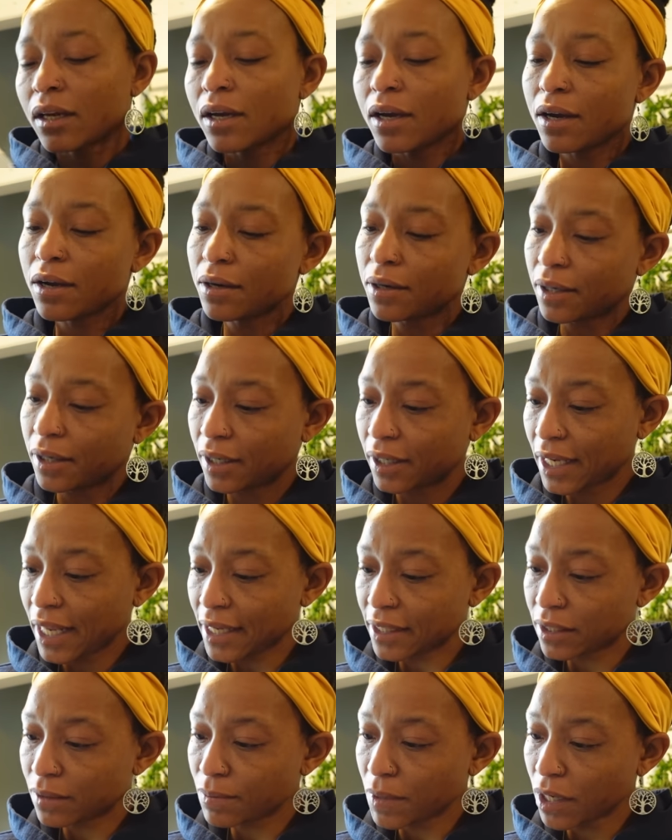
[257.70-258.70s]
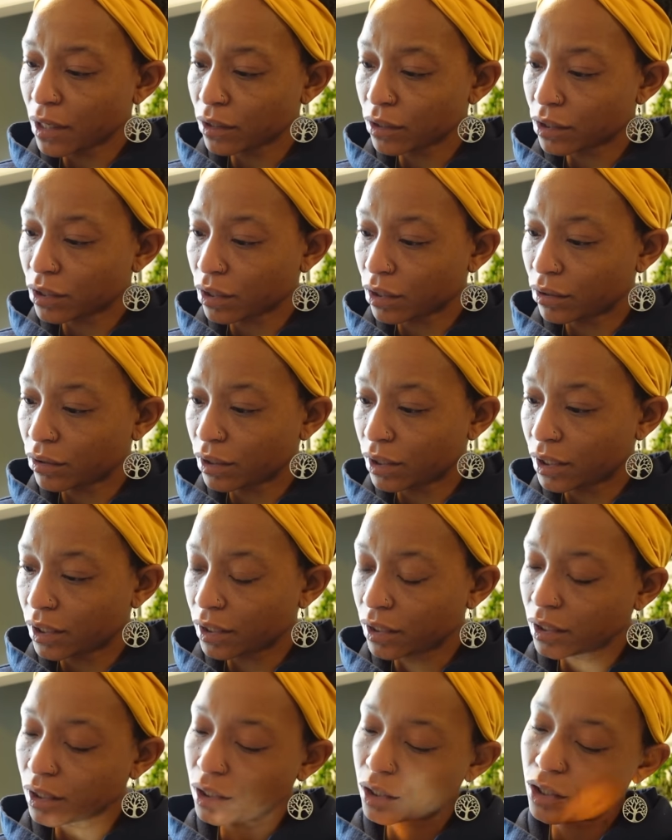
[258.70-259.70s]
Oh, they smell so
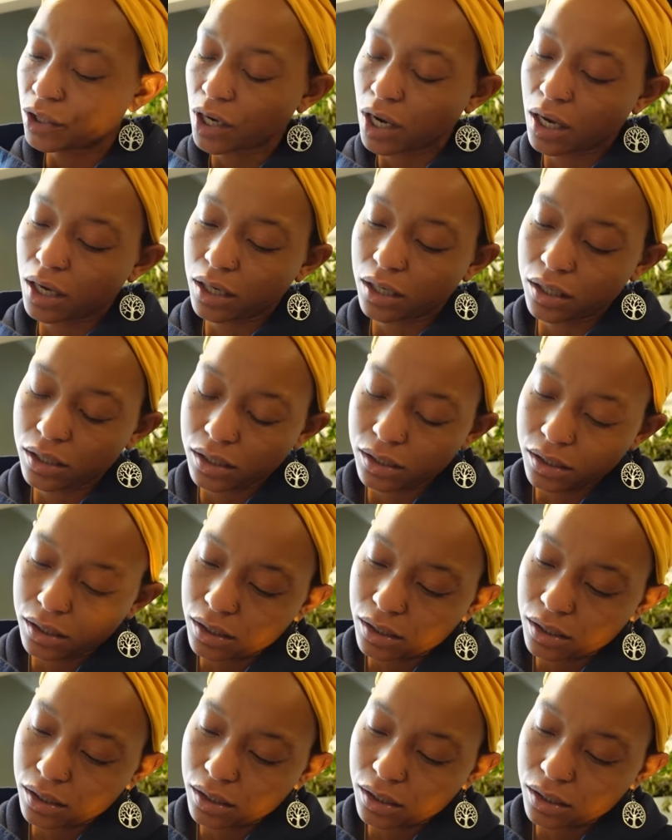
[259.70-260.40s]
good, y'all.